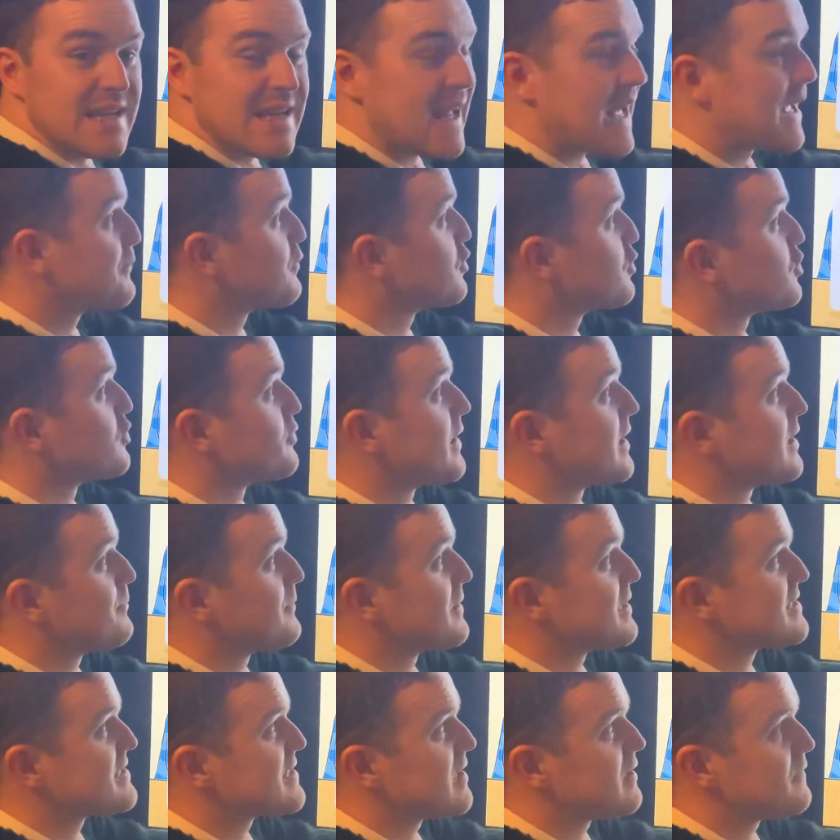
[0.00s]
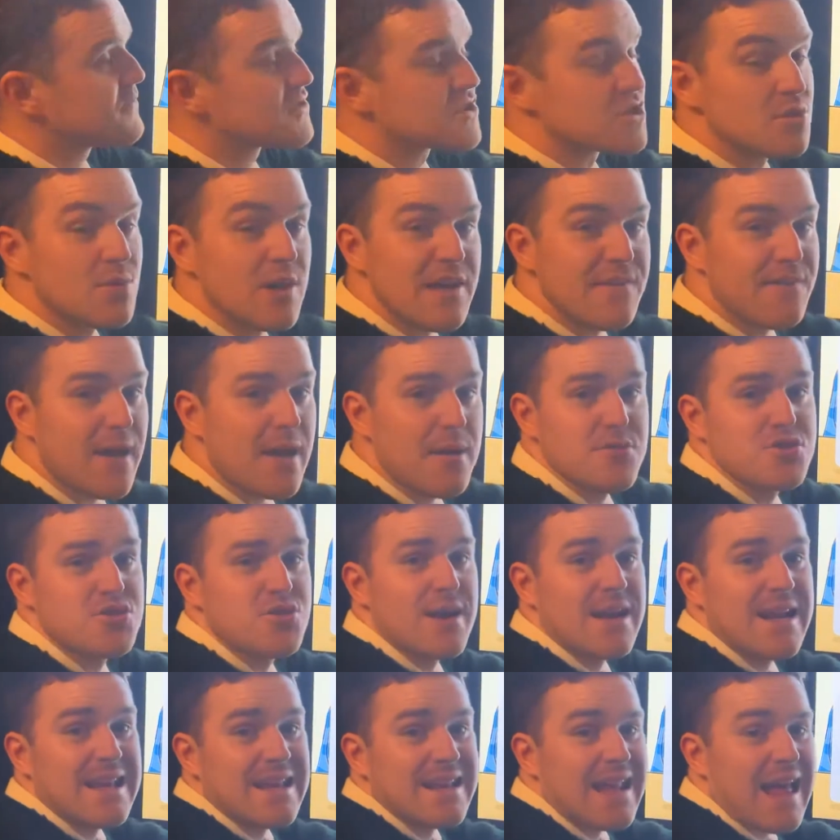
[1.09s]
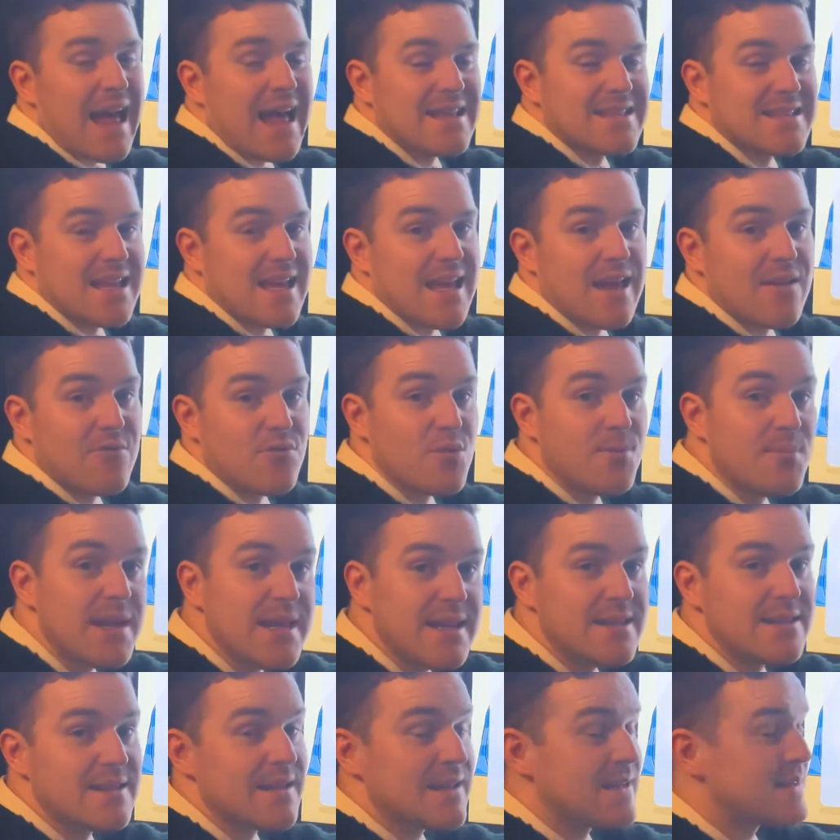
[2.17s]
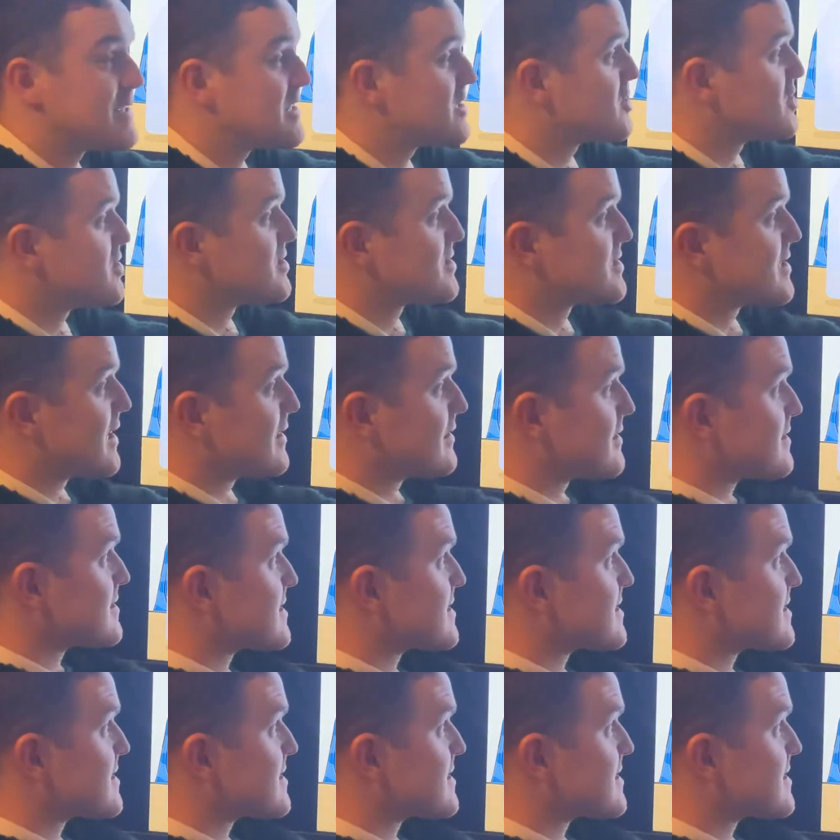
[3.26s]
I'm going to write it myself. So if I was writing it as a repeated addition sentence,